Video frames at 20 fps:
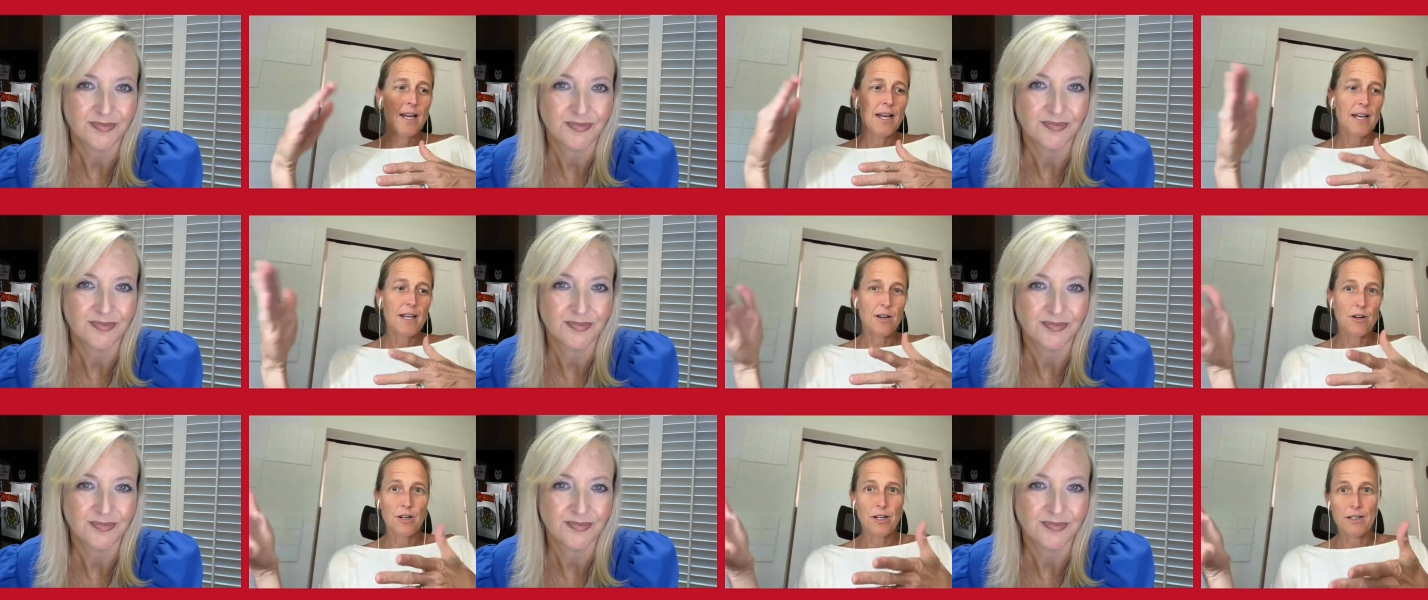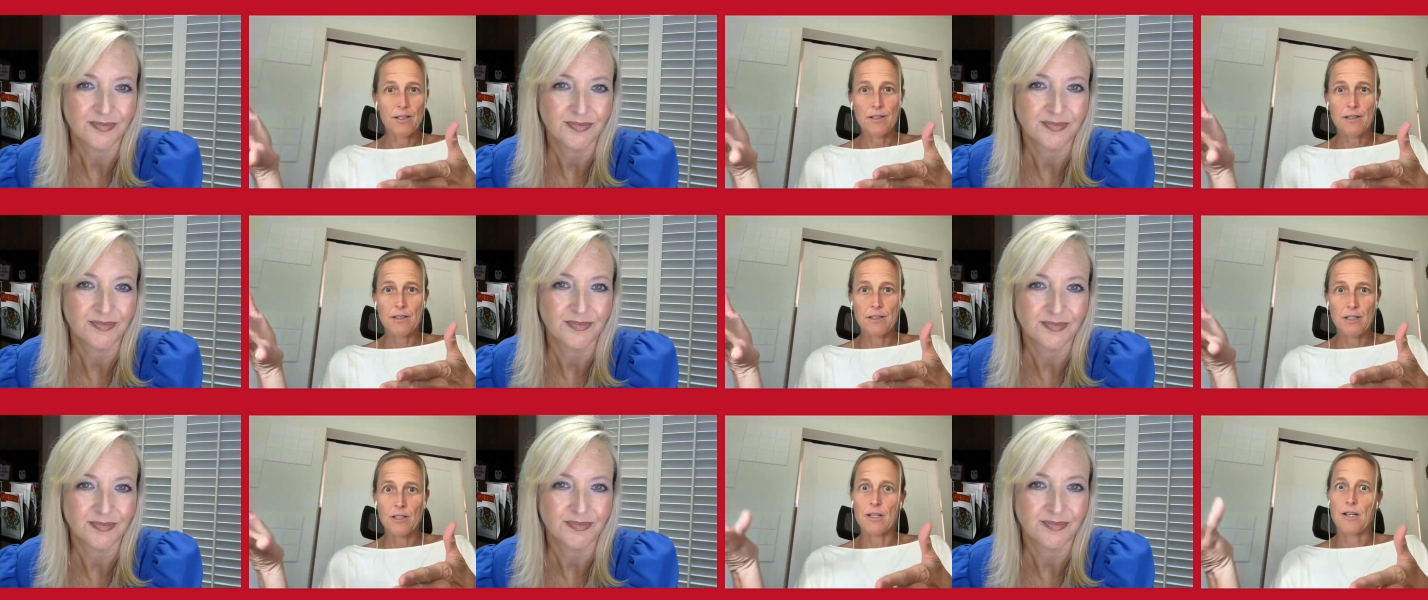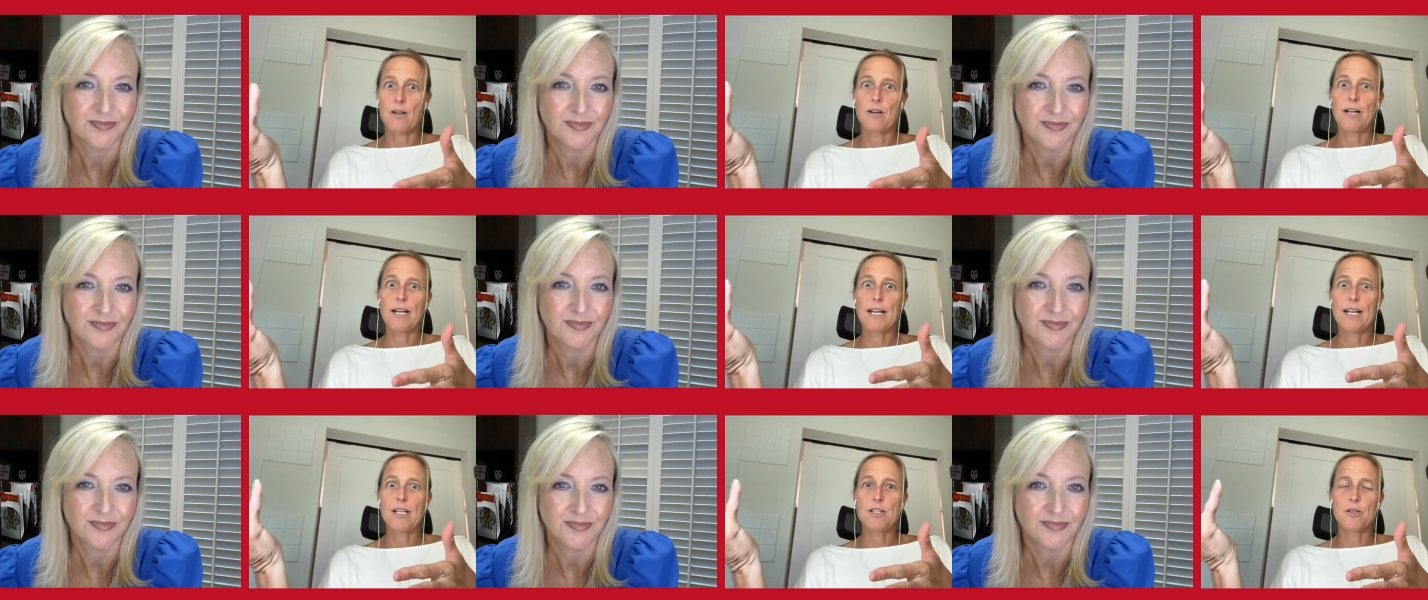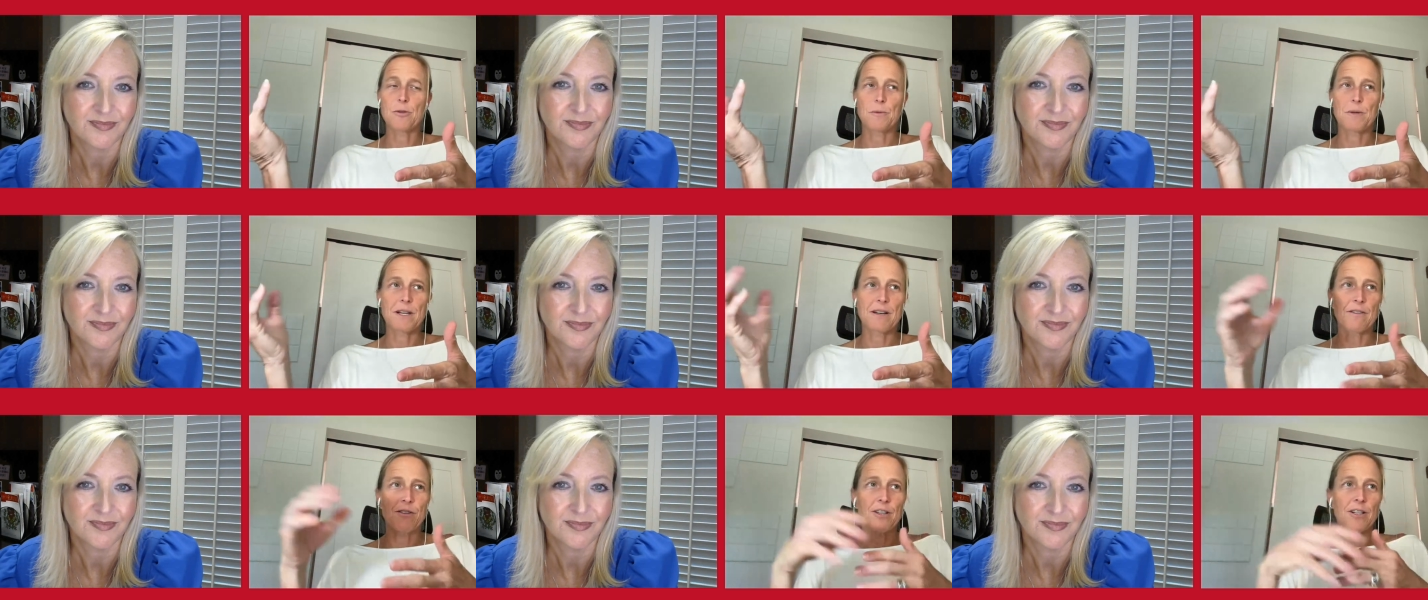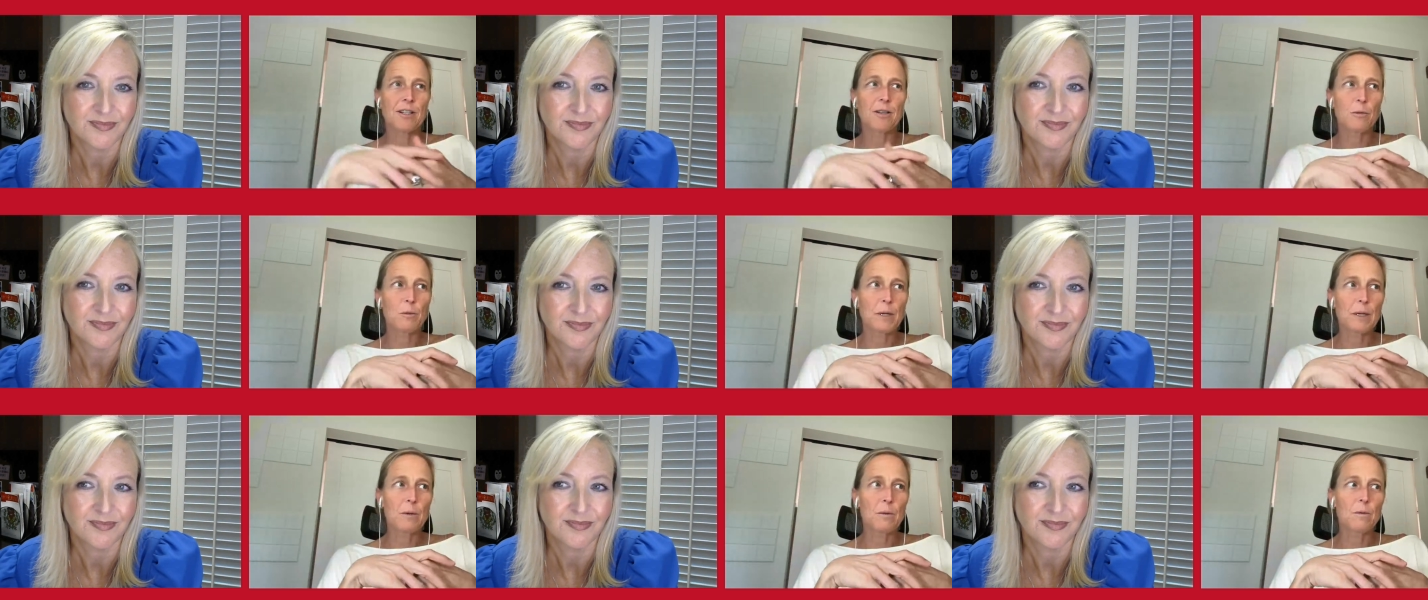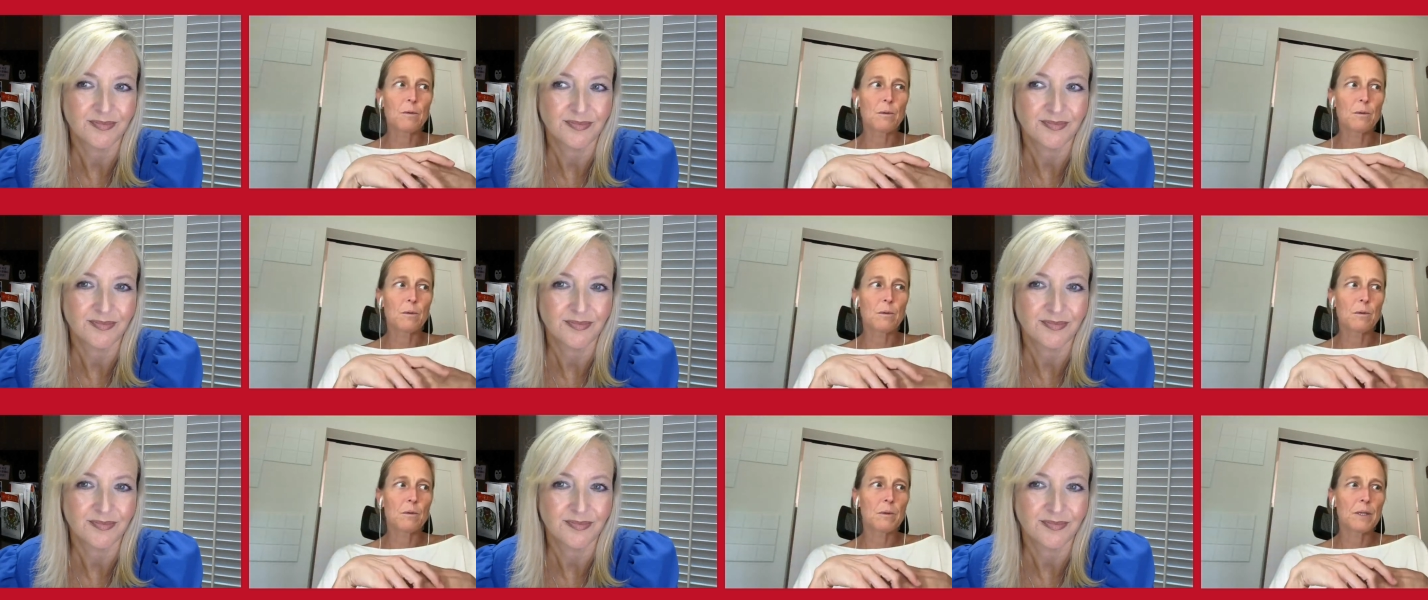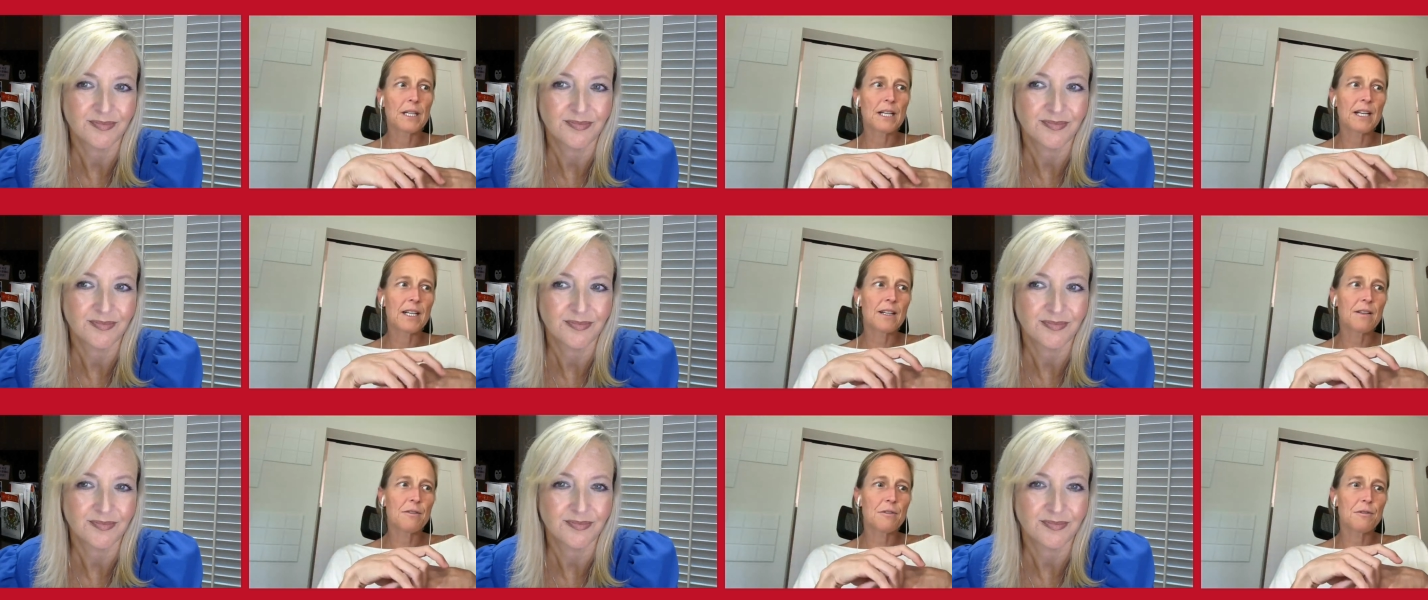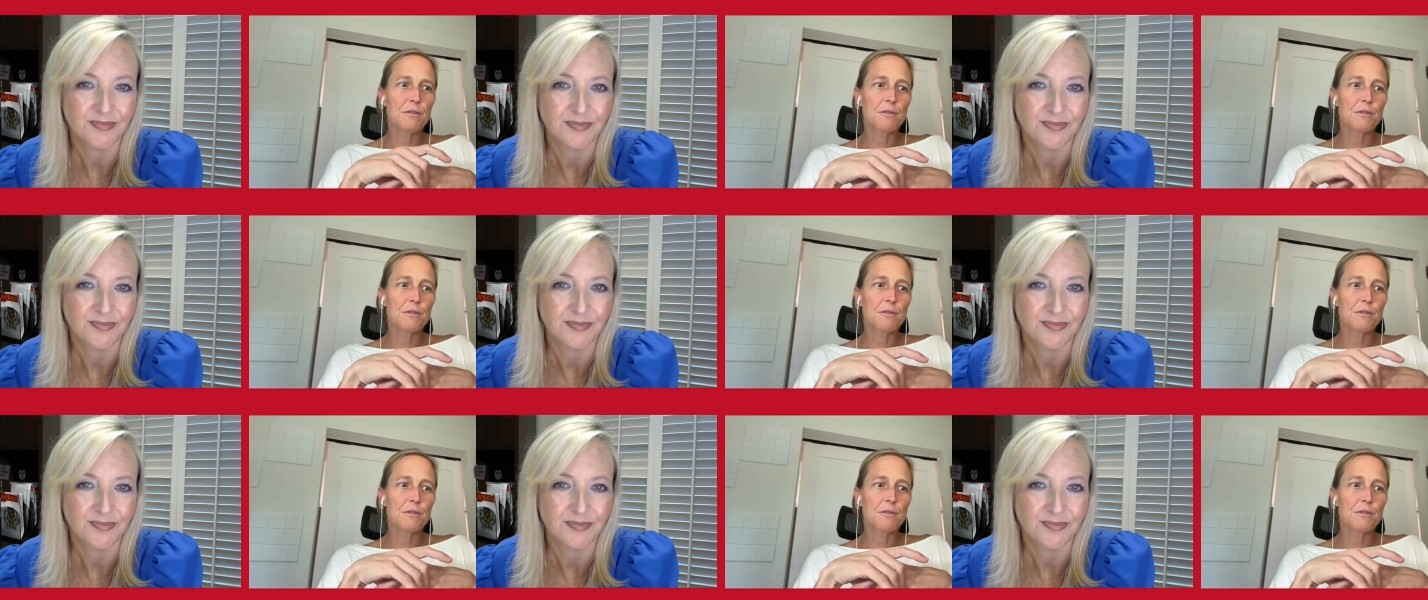Speaker 1: and our and our age or whatever, we we kind of